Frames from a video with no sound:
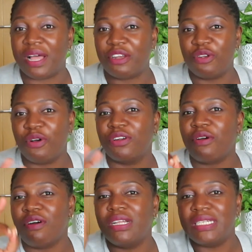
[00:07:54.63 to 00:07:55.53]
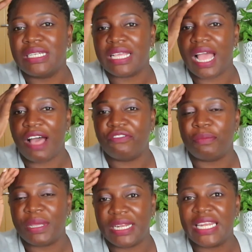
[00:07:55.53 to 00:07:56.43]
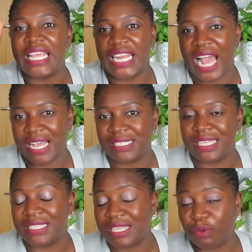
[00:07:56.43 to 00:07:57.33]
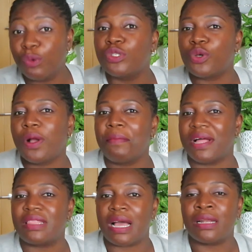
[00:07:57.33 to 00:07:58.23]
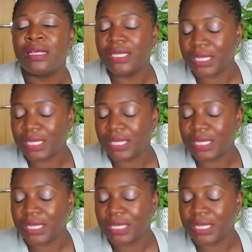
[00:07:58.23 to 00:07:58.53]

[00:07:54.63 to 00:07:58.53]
but not on the half a million in assets, and we'll talk about that